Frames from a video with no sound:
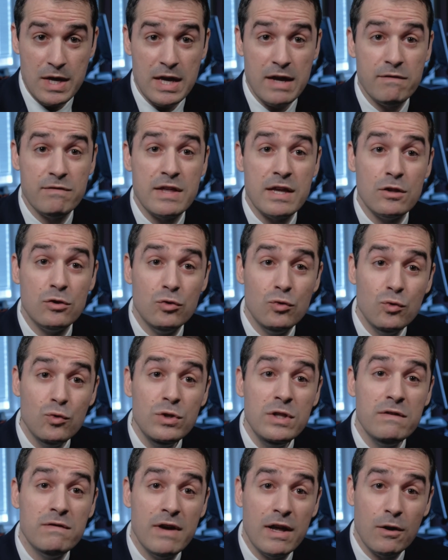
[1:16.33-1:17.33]
If they do
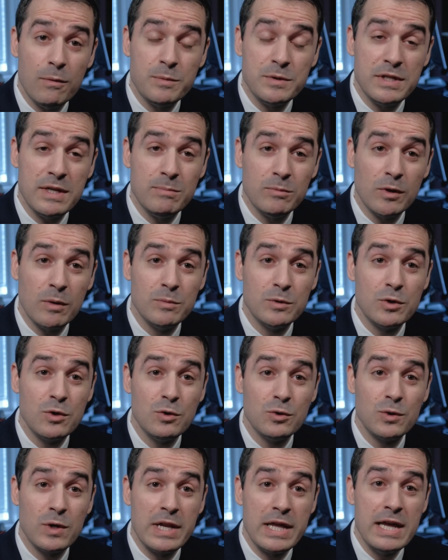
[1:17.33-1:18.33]
develop symptoms,
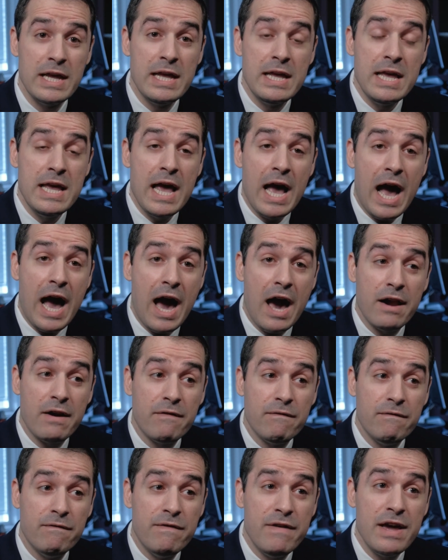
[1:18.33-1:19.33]
usually
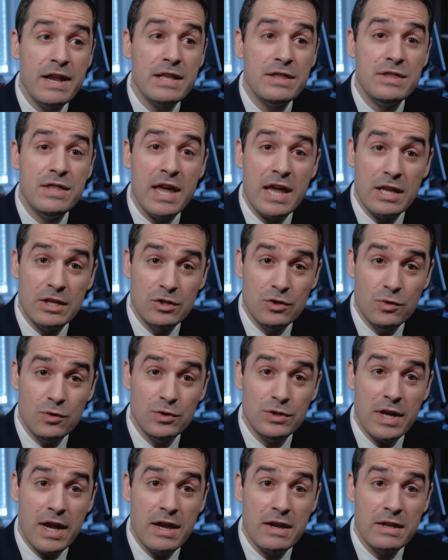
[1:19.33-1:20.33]
are very
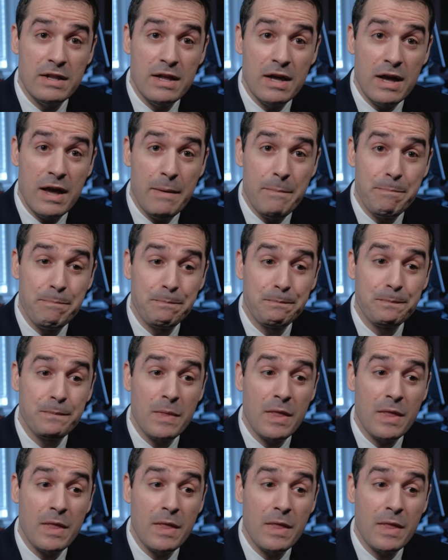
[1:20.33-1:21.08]
dangerous and um,